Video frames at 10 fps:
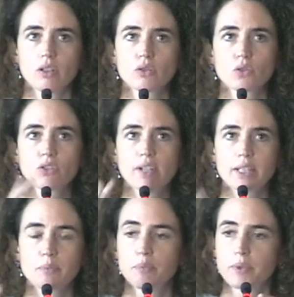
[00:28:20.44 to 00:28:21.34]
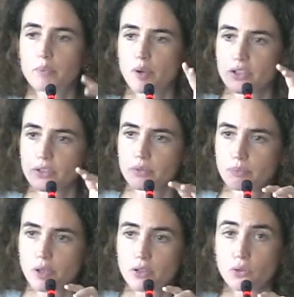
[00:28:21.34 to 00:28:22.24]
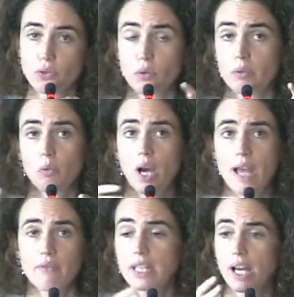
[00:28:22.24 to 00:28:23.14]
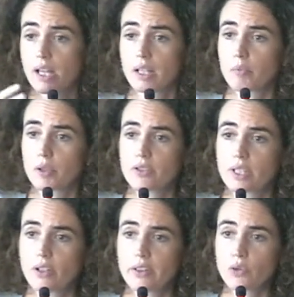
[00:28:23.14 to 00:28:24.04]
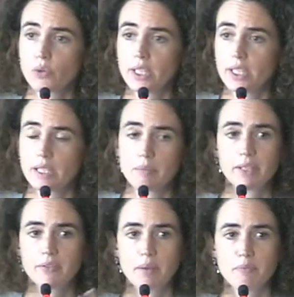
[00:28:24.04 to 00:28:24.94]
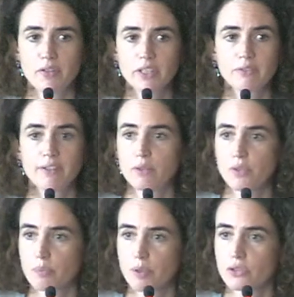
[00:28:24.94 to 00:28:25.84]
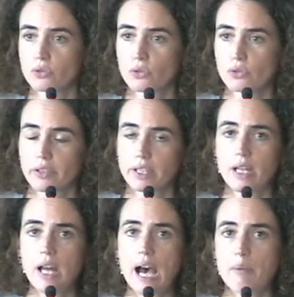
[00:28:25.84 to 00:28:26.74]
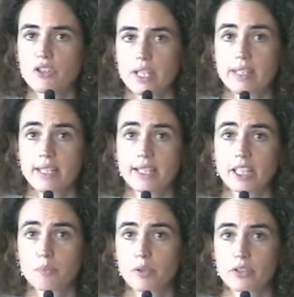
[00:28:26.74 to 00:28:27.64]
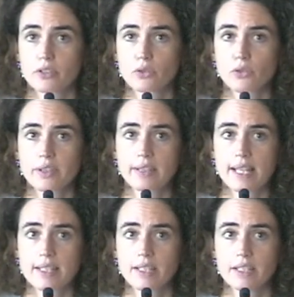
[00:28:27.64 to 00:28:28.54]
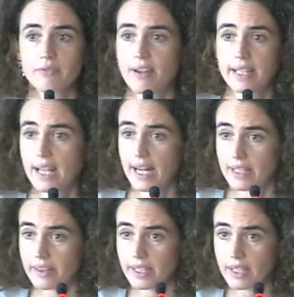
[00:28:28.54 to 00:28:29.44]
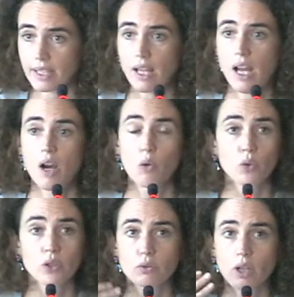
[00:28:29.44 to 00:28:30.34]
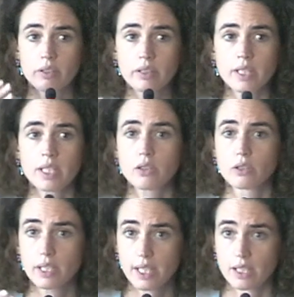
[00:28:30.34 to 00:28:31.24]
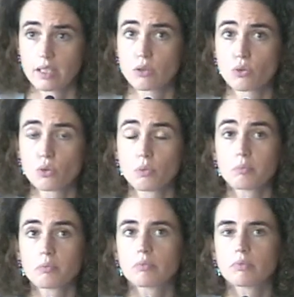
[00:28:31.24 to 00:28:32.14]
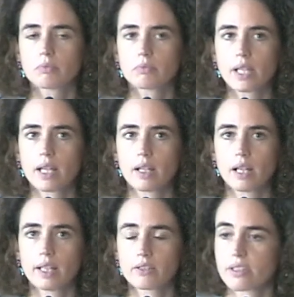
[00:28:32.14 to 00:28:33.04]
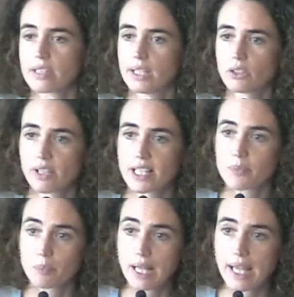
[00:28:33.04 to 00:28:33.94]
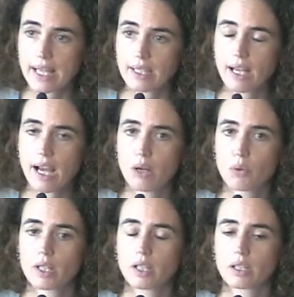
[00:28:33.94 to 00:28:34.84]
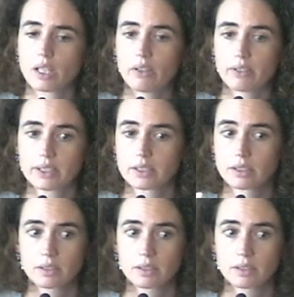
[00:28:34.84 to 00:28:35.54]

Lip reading: to correct the post-truth one? I have none, because I don't think we need it. I mean, I'm perfectly fine with post-truth. I'm just saying that post-truth doesn't define anything. We do not need it to understand or explain our current